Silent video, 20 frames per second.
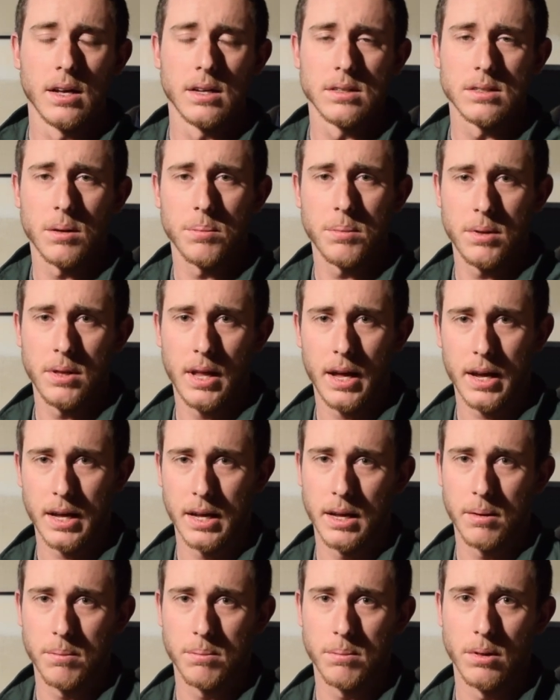something that can
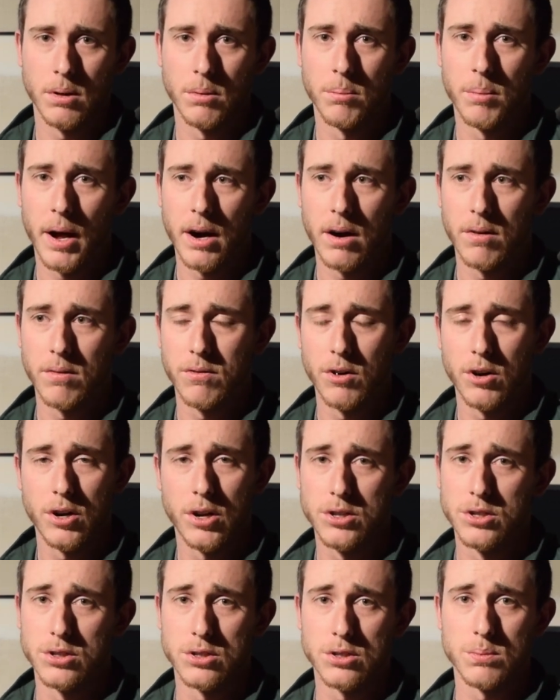get a little better
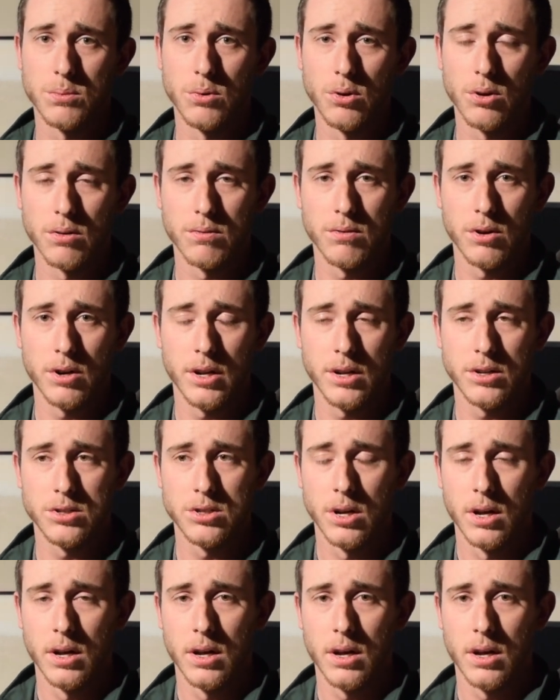footage and smoother footage,